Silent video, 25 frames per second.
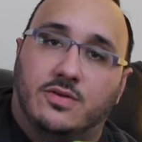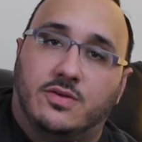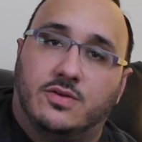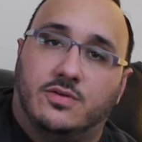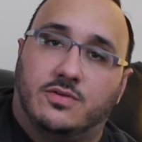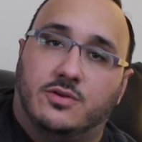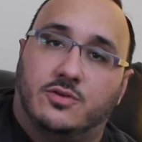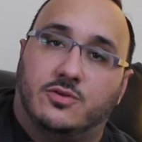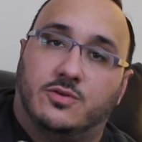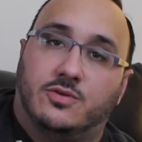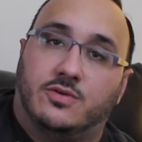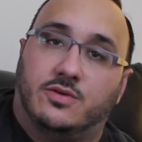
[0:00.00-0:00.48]
So
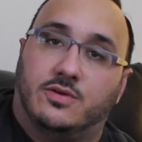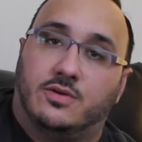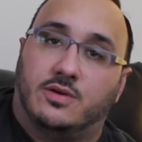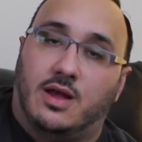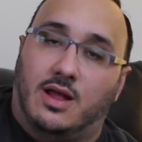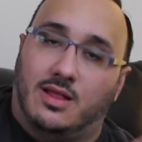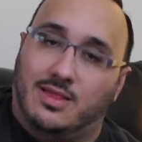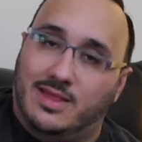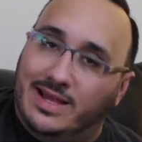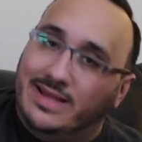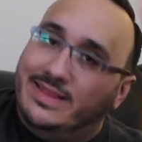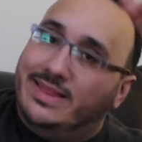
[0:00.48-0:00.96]
this is,
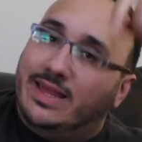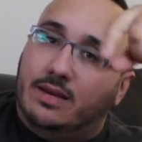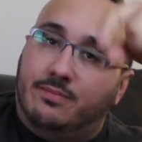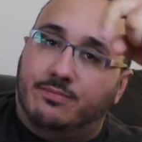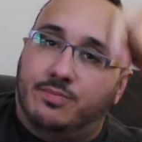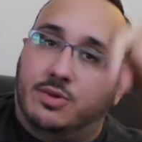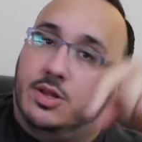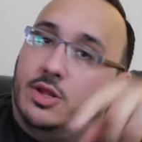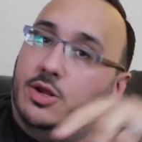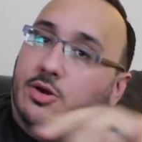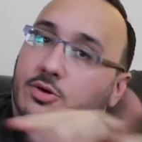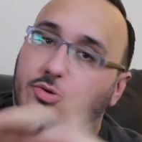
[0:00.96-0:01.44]
I'll link that
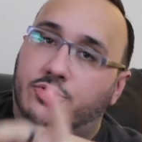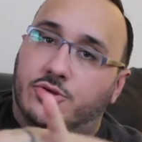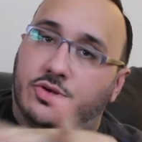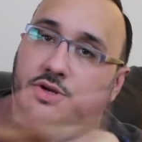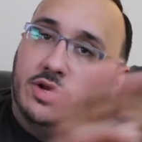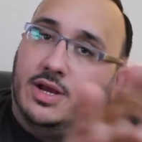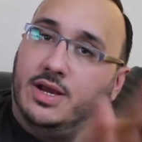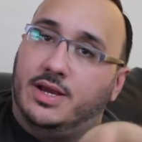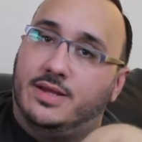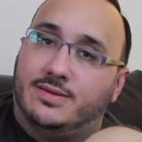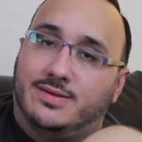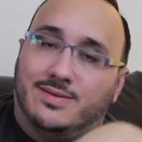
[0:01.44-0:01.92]
below. So
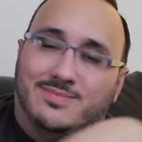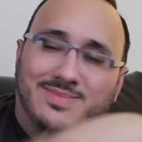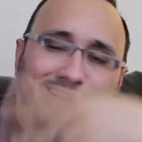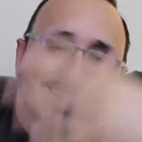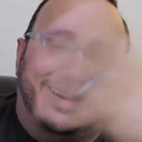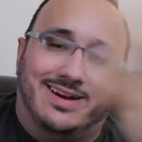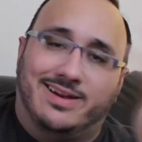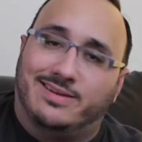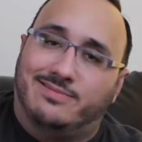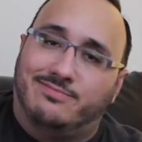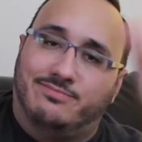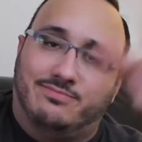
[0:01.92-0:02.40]
you guys, I'm
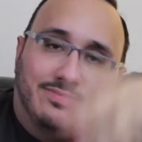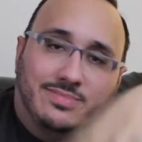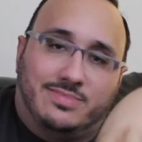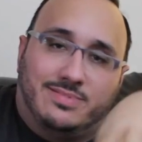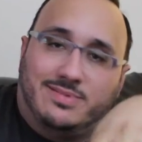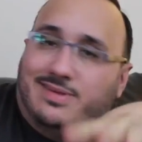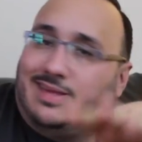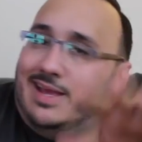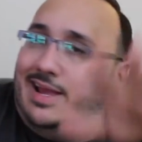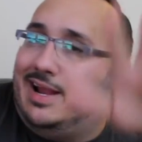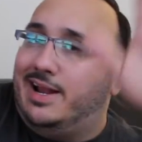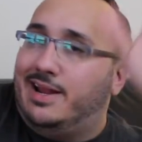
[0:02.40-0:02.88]
not gonna
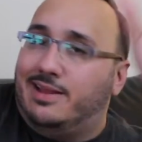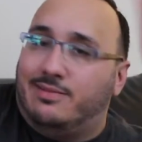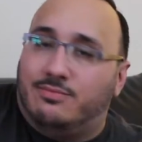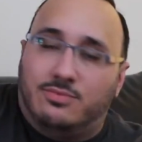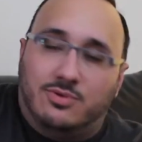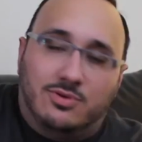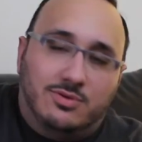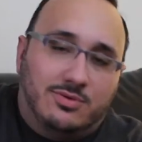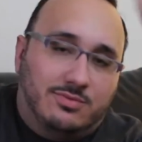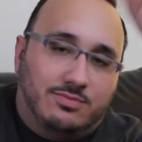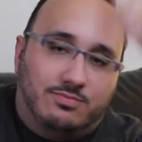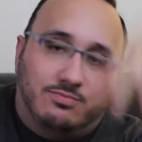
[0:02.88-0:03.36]
say
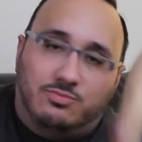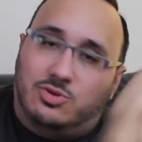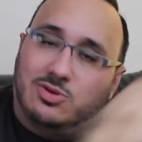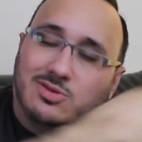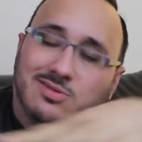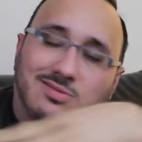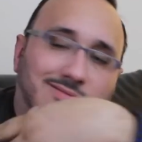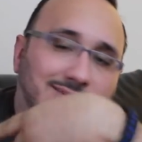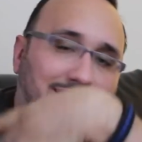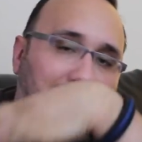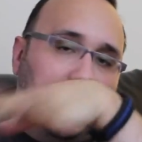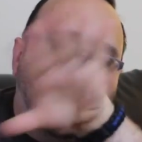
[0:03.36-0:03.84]
anything,
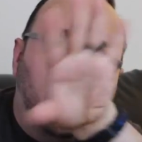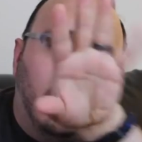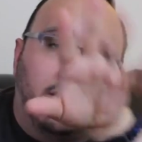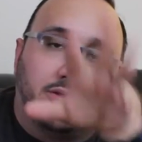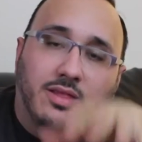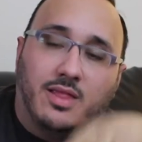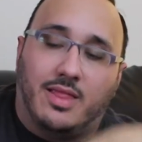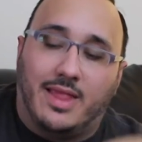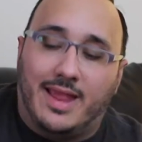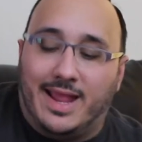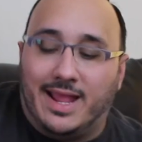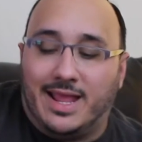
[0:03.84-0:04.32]
just take a look at
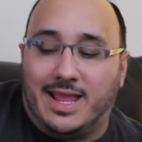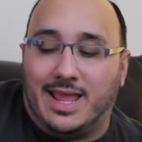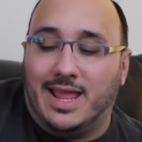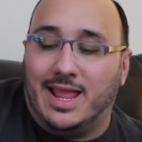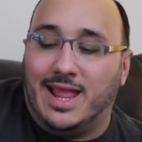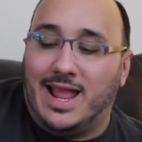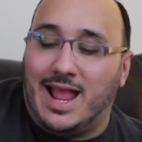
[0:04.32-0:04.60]
the link.